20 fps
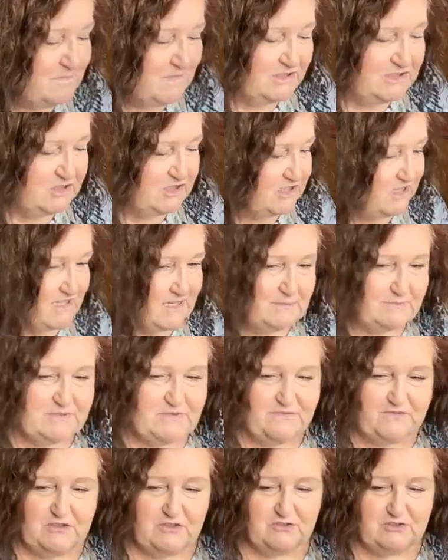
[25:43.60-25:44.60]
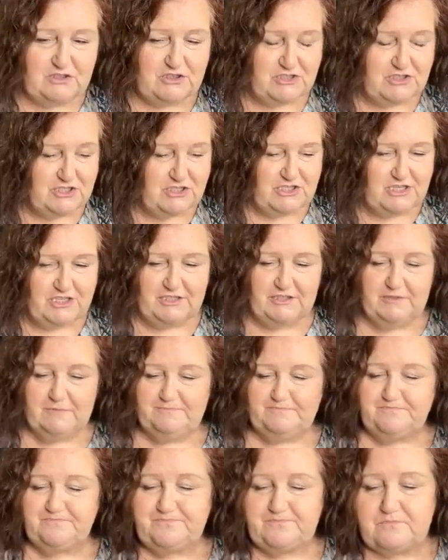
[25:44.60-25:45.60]
And makes your lips feel good too.
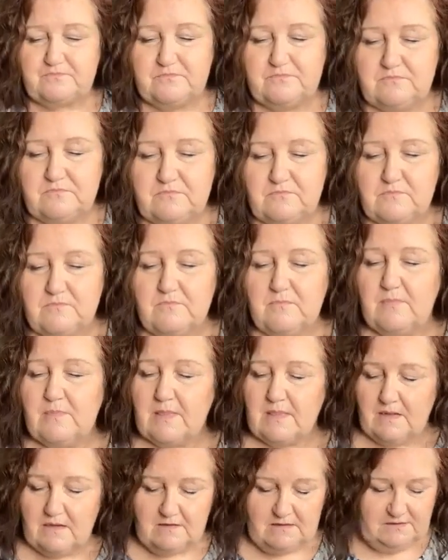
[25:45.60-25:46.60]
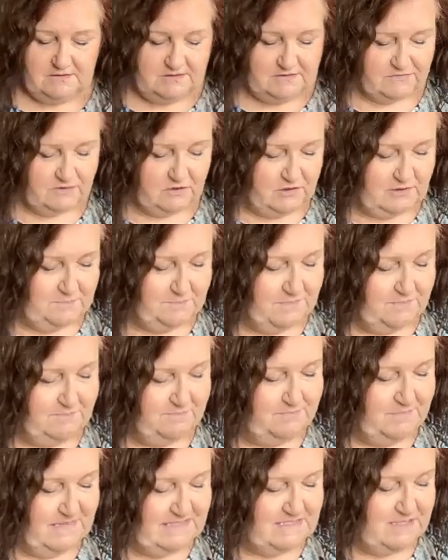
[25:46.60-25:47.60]
I've got a
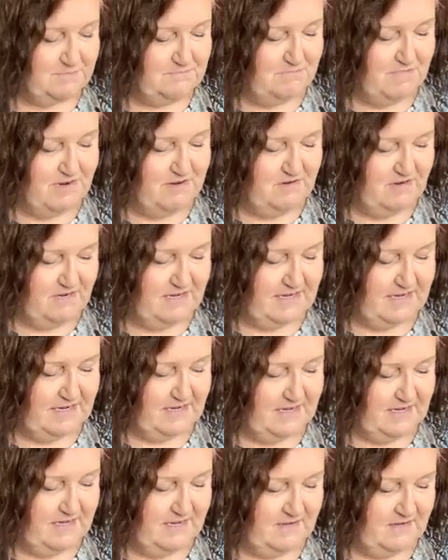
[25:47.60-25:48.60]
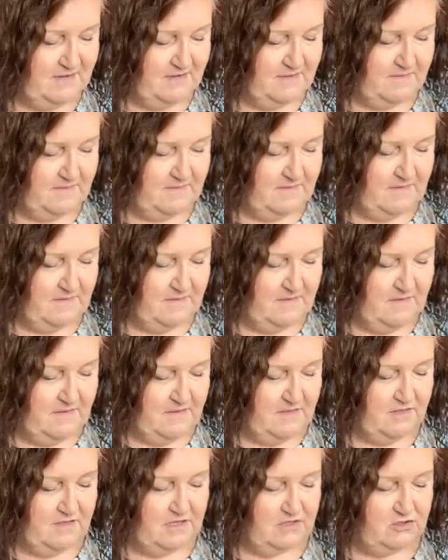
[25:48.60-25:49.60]
better mirror here
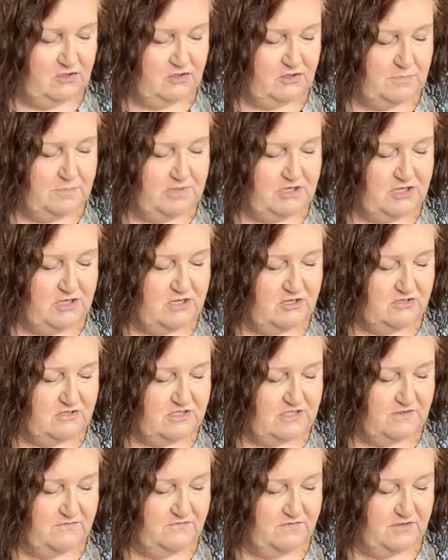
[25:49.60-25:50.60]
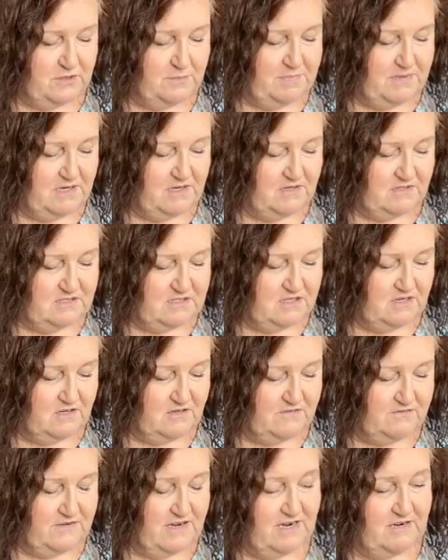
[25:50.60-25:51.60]
that I could have been using for the past
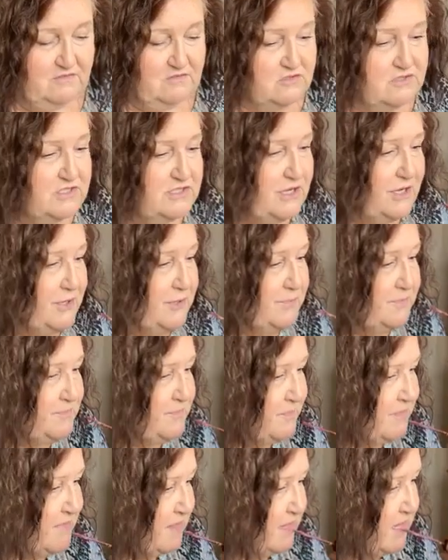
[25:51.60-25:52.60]
half hour or so.